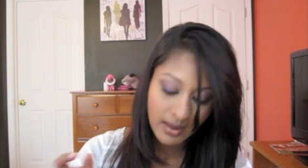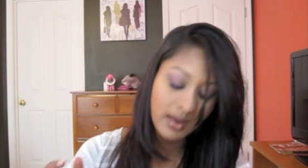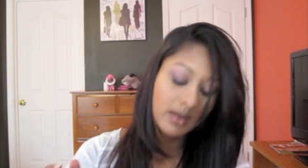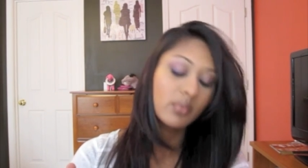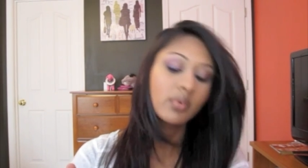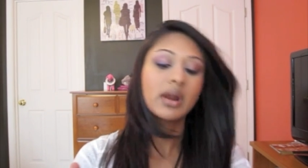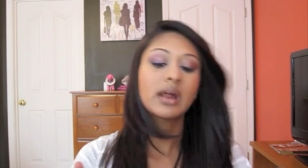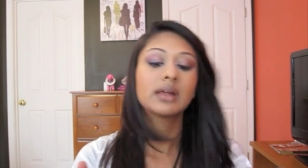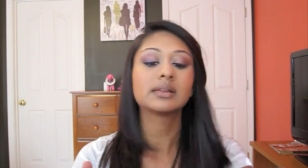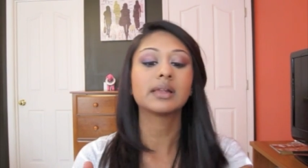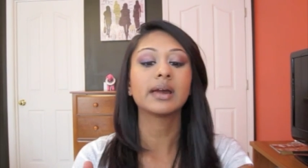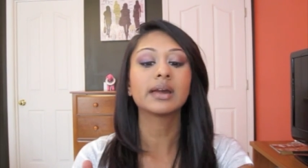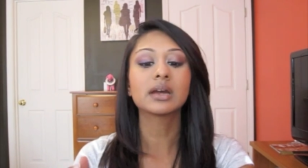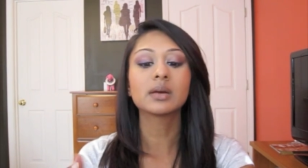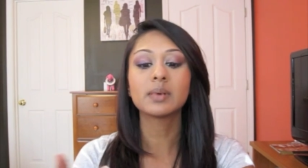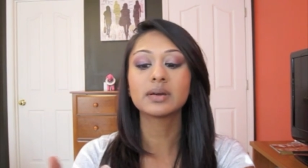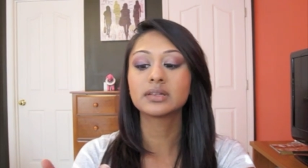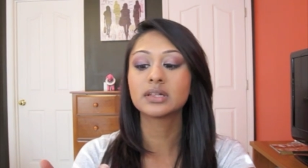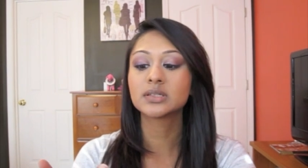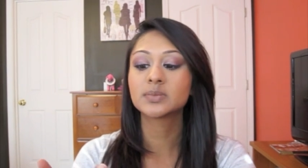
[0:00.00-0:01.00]
What I like
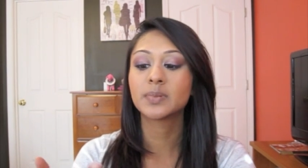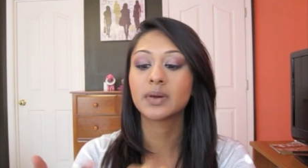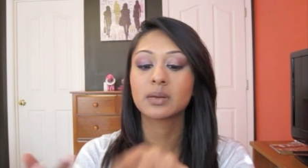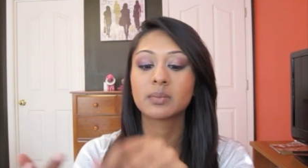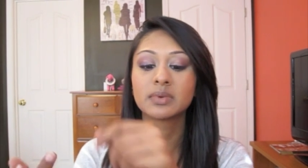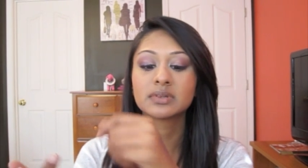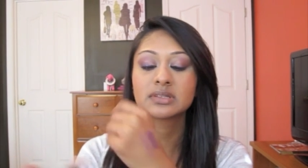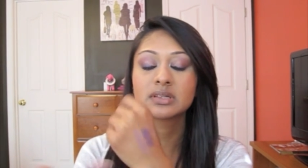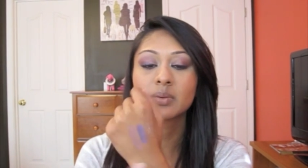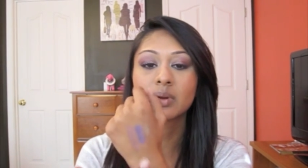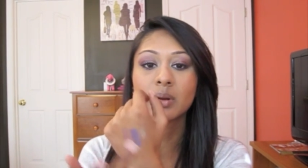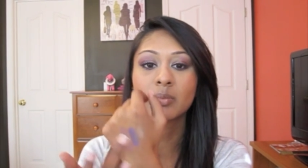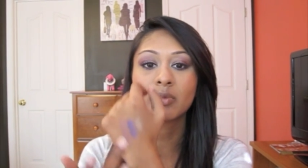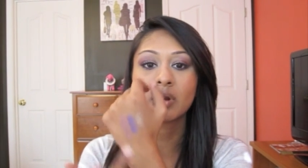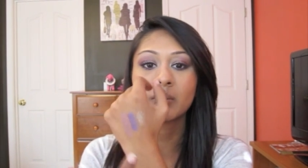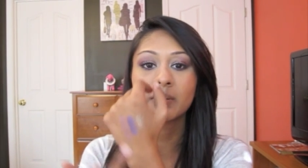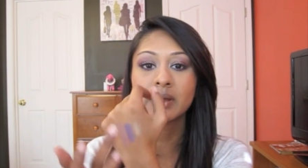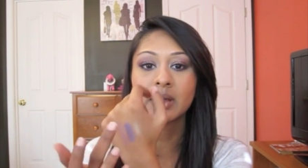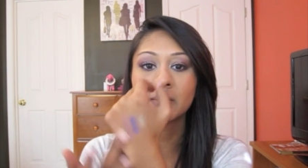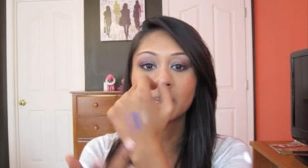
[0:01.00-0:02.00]
about these pigments, though, when I'm
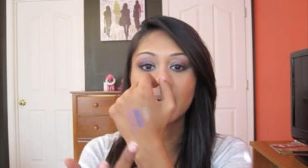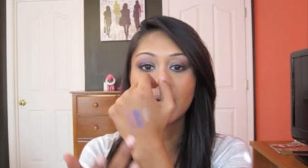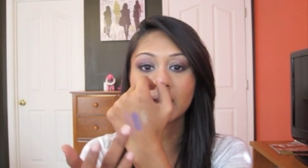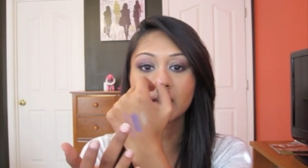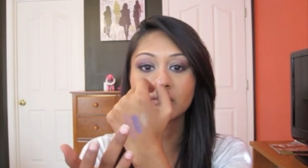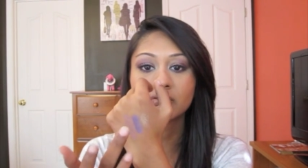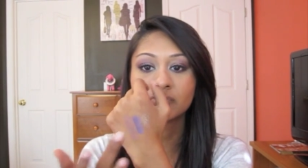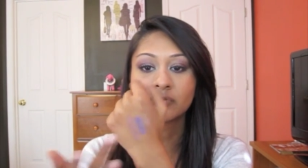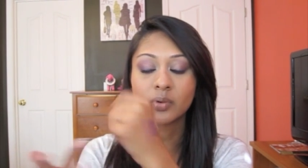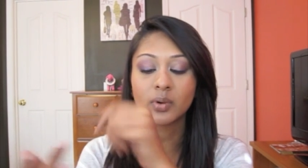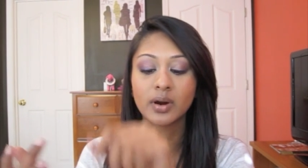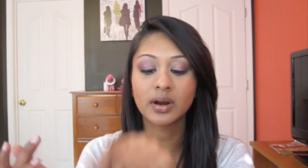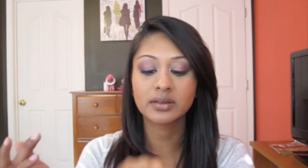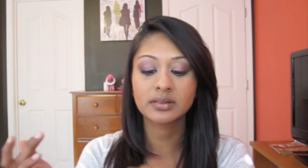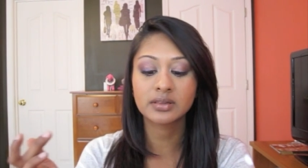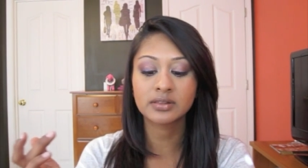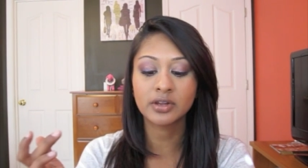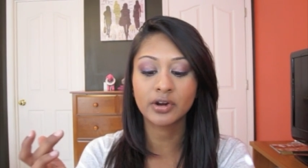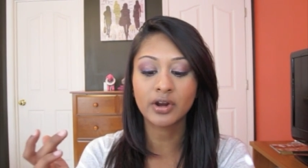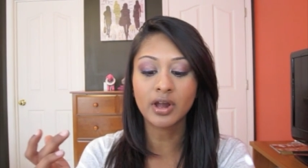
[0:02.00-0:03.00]
rubbing it back and
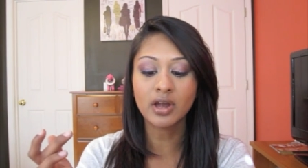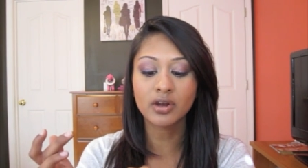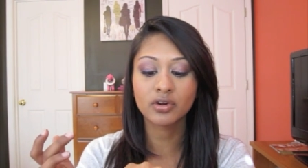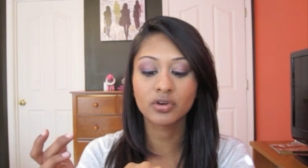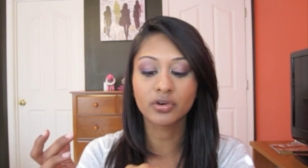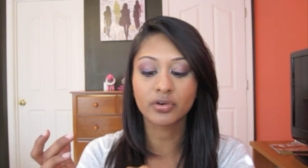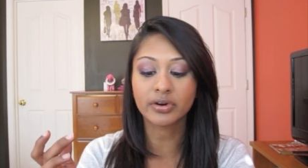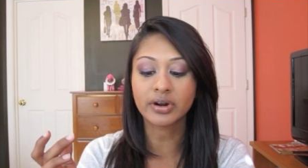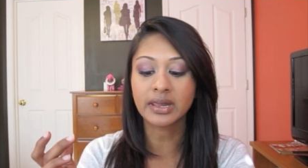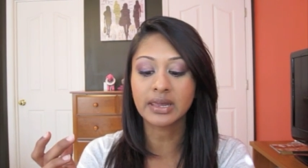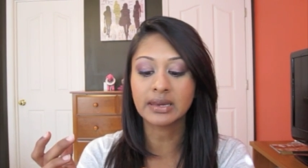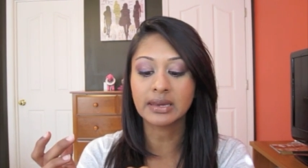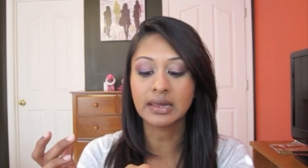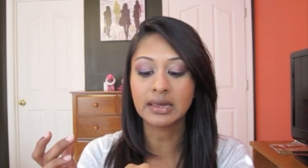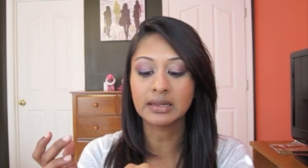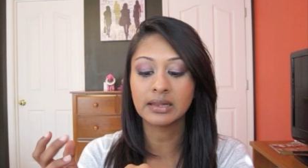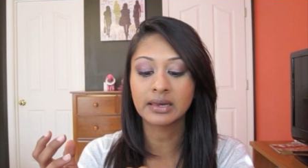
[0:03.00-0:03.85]
forth, they're not grainy.